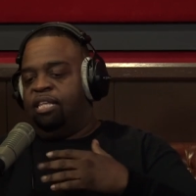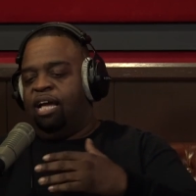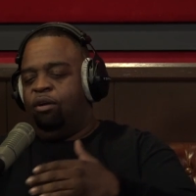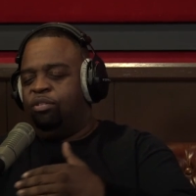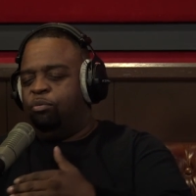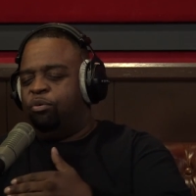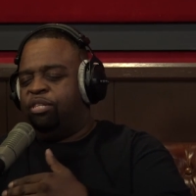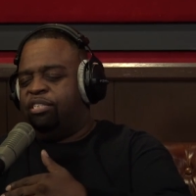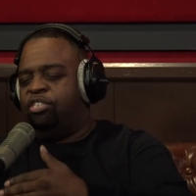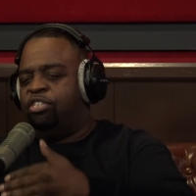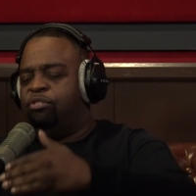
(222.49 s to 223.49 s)
not only were
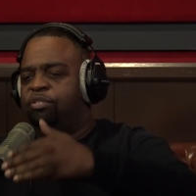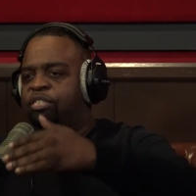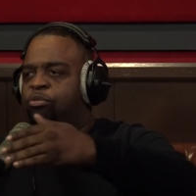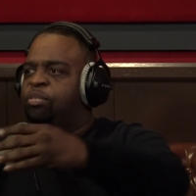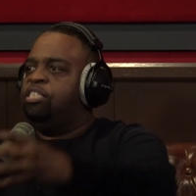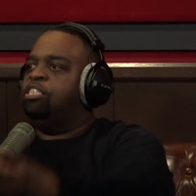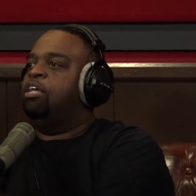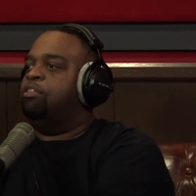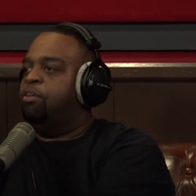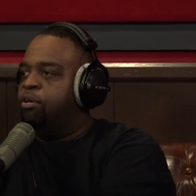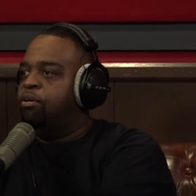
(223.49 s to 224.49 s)
they generous to each
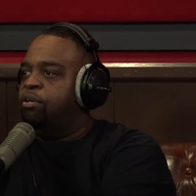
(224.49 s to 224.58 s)
other,